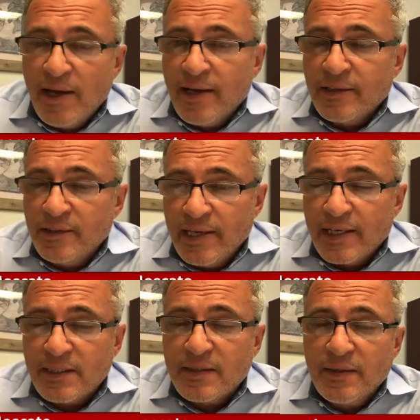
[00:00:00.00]

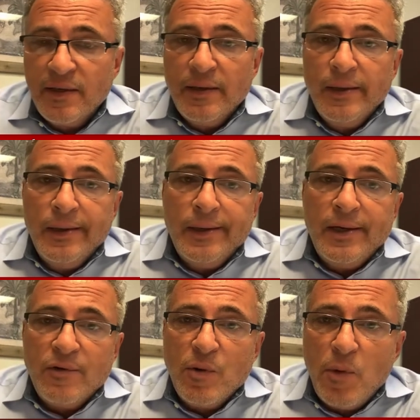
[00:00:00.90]
clinics,
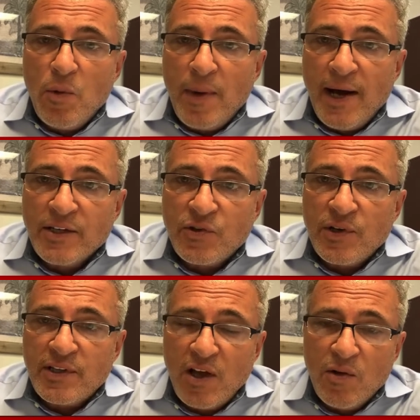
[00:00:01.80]
remote
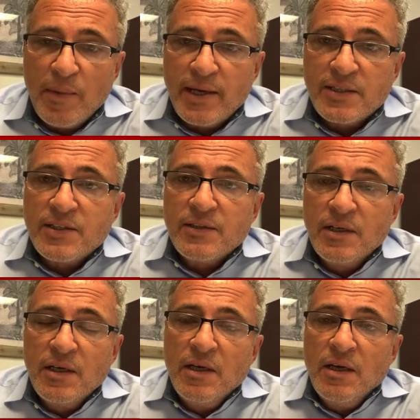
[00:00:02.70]
monitoring, telemedicine,
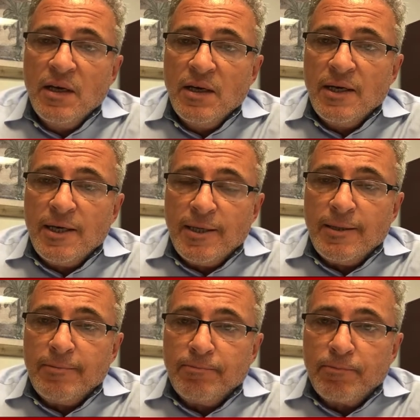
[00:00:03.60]

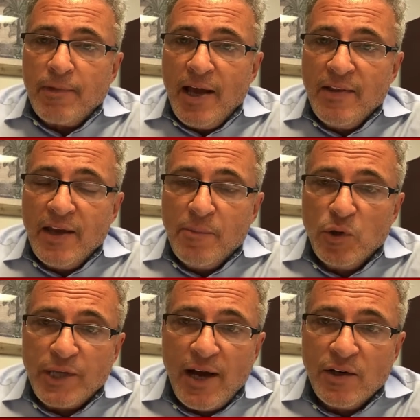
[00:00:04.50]
and then
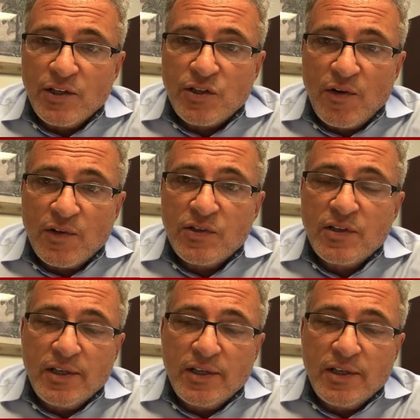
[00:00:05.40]
modality services